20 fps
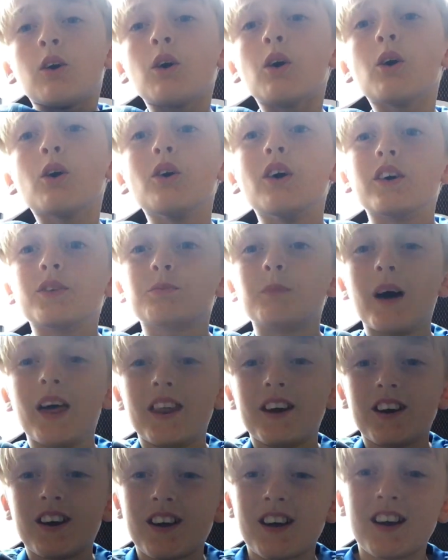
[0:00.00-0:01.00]
Oh, that's
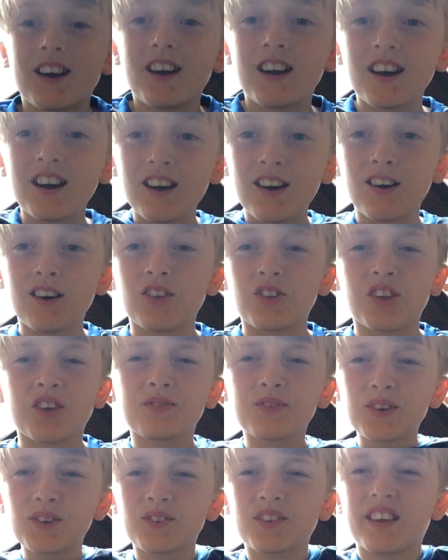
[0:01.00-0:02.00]
better. That
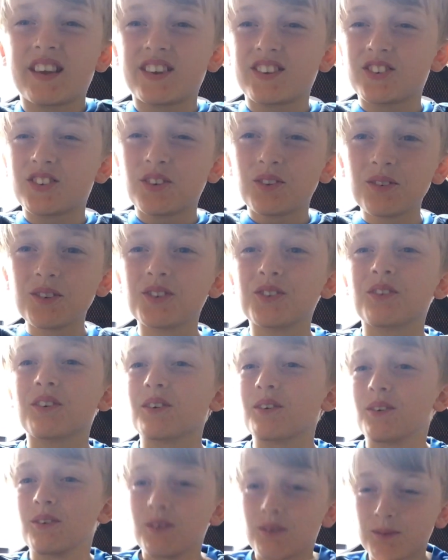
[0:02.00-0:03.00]
feels like so much
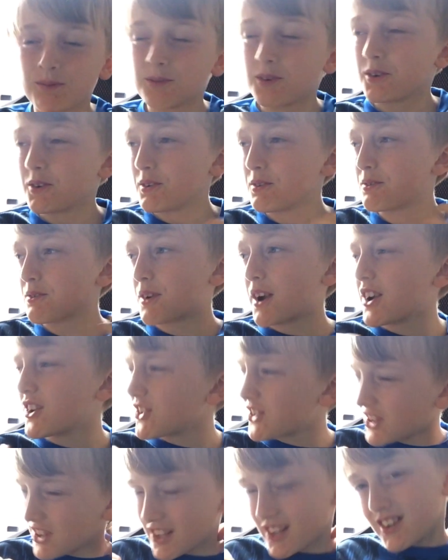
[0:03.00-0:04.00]
more
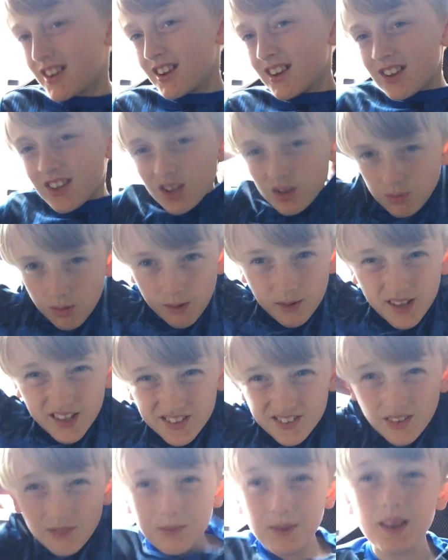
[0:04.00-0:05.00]
refreshing. Probably
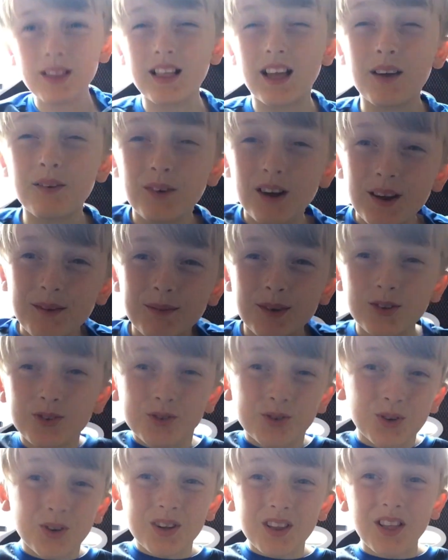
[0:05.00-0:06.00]
because I've been like wearing my
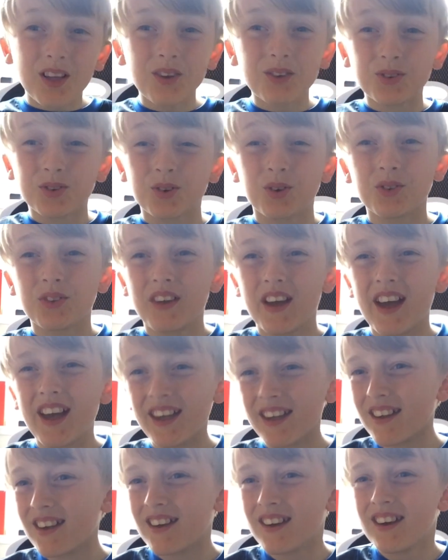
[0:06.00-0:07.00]
school clothes all
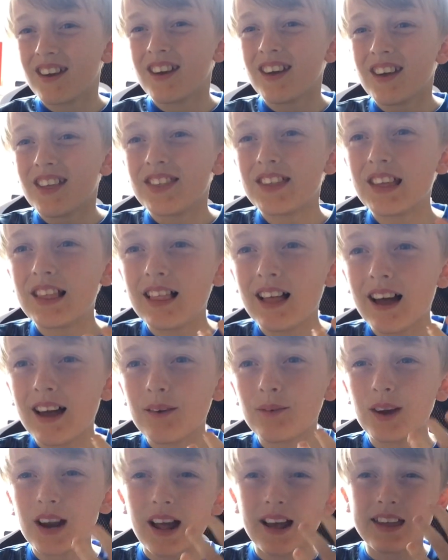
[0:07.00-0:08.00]
day. Then
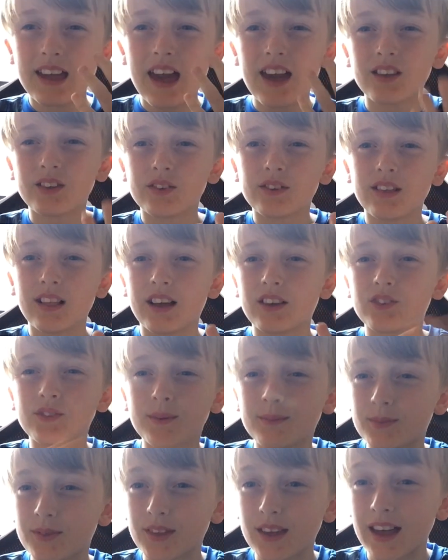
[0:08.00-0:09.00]
like when I get into like
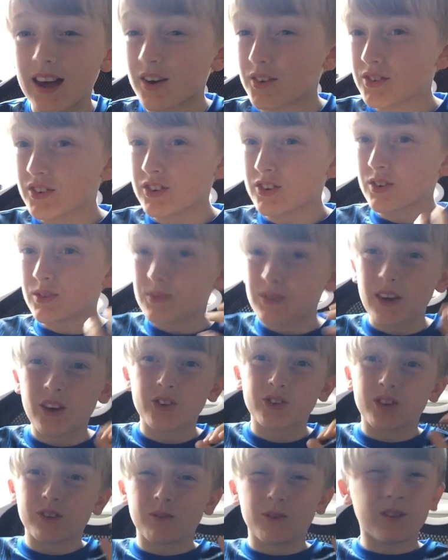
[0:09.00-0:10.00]
something else, it just
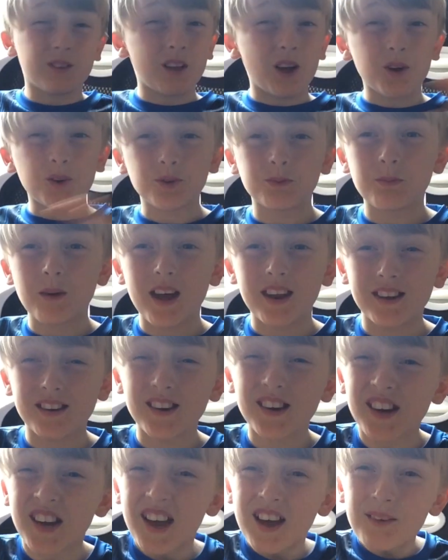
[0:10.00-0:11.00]
feels loads
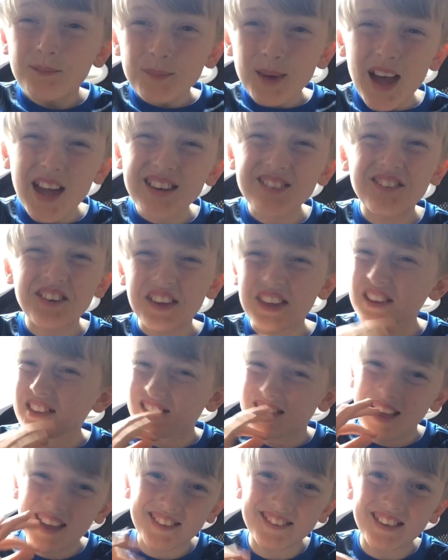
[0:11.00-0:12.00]
better. But anyway,
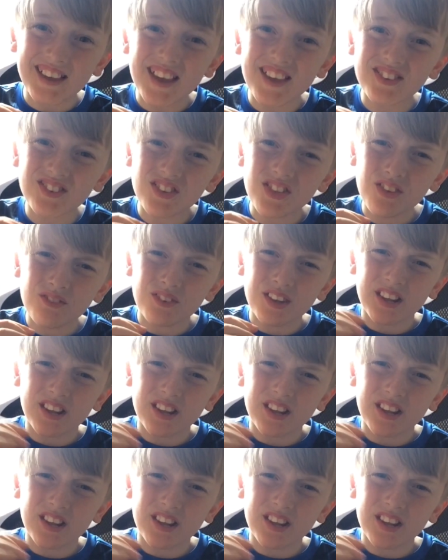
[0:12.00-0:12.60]
let's get into the